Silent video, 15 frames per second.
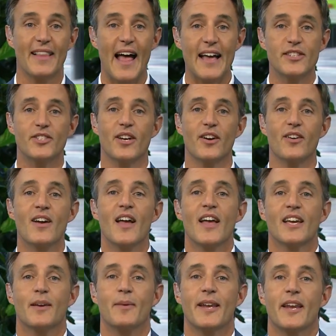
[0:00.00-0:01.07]
Last year,
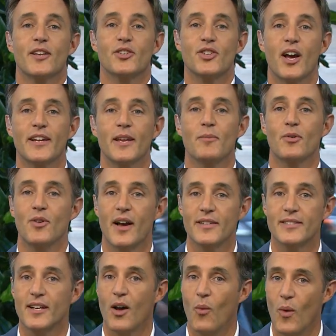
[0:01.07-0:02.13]
comedian Chanty
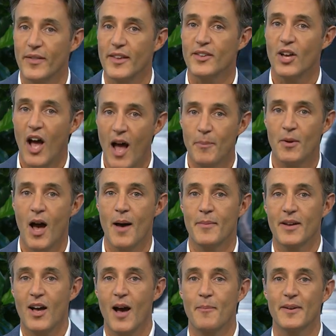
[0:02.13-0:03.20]
Marostica won the top
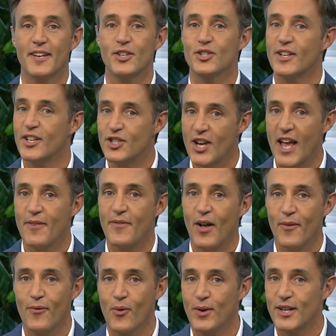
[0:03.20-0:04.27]
comic competition at J F
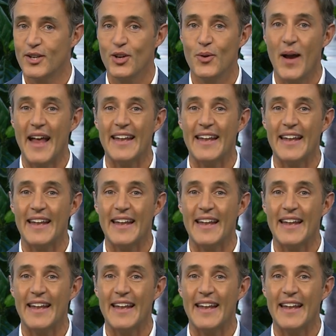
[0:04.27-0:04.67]
L forty-two,